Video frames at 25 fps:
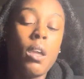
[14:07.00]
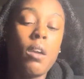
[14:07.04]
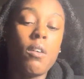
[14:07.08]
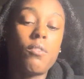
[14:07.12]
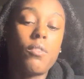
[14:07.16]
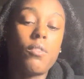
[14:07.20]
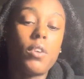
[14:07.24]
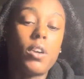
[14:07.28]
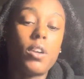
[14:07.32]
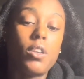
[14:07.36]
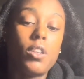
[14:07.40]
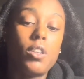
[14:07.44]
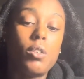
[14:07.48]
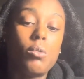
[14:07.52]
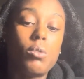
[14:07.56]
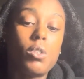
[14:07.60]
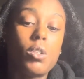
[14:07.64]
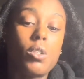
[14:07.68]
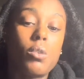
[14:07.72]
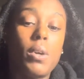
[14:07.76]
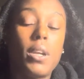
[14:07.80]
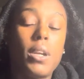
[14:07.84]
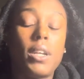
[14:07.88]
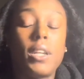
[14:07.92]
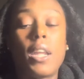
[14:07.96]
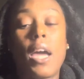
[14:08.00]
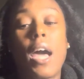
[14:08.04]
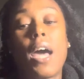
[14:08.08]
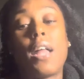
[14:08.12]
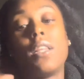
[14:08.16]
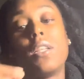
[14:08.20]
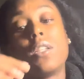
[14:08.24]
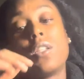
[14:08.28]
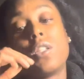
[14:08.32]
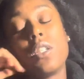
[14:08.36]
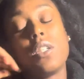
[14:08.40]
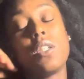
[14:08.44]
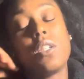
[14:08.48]
for you to
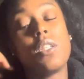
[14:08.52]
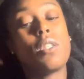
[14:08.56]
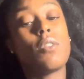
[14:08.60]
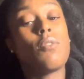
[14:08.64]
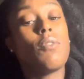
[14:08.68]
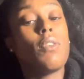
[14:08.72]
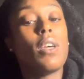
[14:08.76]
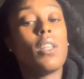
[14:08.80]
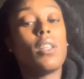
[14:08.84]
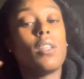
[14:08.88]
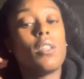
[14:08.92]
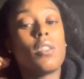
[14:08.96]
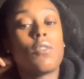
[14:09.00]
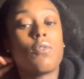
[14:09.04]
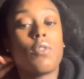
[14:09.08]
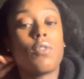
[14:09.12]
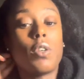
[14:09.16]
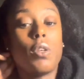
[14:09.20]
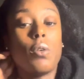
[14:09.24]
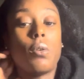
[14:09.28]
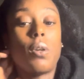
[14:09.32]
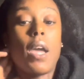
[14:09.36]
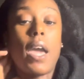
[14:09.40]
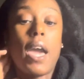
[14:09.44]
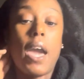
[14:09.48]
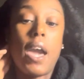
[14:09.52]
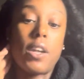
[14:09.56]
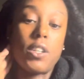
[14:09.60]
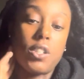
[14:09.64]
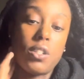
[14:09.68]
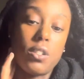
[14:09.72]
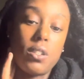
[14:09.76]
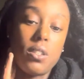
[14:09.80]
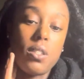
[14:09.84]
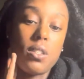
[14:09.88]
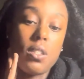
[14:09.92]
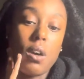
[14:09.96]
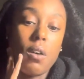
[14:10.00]
acknowledge these feelings, for you to ask
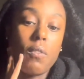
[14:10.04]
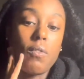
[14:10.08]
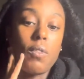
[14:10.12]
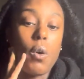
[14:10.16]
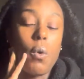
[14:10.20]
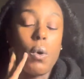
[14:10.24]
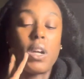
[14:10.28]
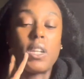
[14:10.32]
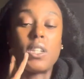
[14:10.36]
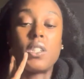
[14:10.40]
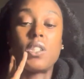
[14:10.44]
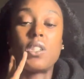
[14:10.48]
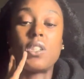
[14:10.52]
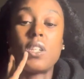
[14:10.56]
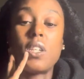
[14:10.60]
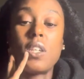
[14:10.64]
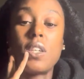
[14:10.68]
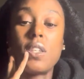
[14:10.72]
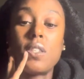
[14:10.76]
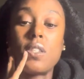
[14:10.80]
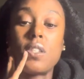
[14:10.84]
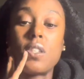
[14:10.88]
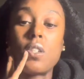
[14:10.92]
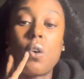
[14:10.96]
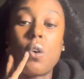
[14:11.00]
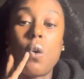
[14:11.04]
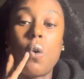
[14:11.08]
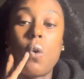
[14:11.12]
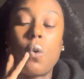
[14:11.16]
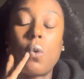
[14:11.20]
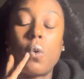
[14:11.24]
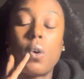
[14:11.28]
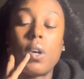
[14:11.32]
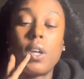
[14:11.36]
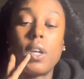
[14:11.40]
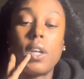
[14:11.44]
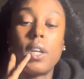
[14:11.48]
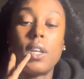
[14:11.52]
yourself questions
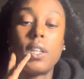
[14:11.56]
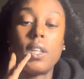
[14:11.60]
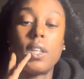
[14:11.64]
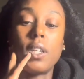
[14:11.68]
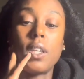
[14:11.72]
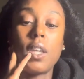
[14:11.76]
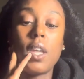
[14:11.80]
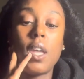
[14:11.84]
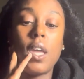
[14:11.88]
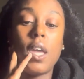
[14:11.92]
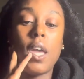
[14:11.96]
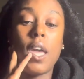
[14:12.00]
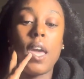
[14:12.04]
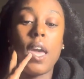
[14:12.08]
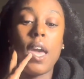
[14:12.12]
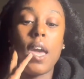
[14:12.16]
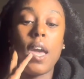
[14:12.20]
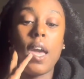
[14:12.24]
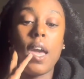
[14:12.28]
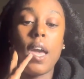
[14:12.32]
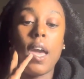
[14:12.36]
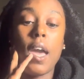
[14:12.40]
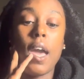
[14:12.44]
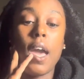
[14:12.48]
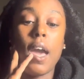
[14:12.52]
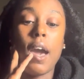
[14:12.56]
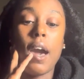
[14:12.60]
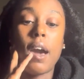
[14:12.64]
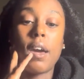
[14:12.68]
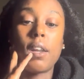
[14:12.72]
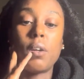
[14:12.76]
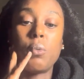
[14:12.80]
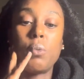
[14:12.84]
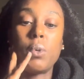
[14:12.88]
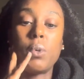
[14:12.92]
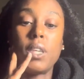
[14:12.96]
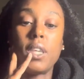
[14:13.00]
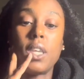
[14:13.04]
on how
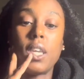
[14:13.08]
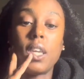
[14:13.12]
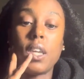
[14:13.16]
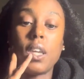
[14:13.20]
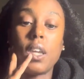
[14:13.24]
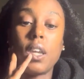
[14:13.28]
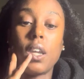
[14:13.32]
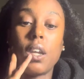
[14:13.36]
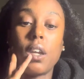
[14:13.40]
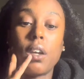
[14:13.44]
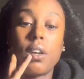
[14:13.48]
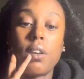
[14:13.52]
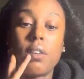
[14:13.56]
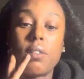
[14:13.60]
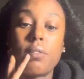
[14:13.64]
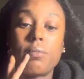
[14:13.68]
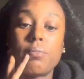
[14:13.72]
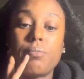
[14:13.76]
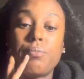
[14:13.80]
did we get here,